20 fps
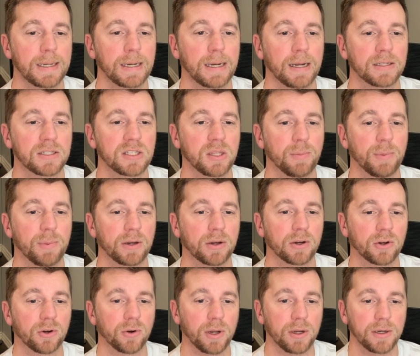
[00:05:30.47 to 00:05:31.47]
It's the bigger
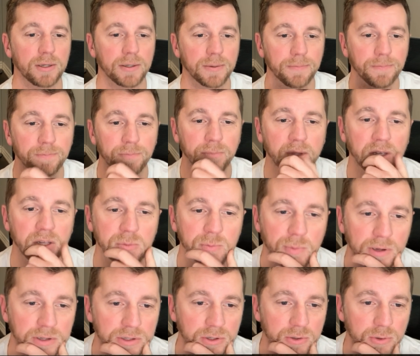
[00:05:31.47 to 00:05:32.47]
grid
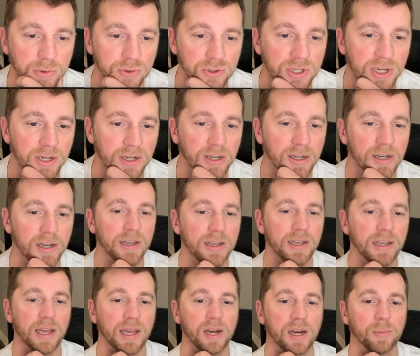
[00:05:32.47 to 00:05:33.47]
by Christina I,
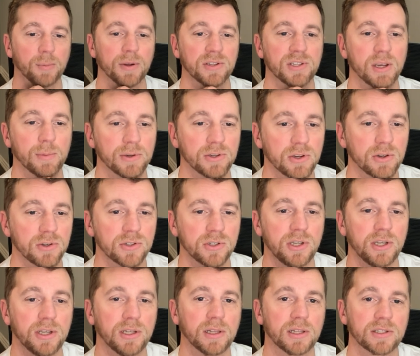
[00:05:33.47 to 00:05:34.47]
edited by Sam
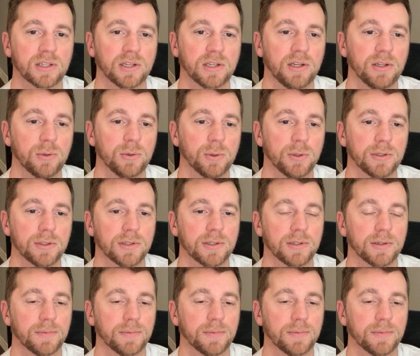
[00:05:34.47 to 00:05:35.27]
Rosowski. Let's get into it.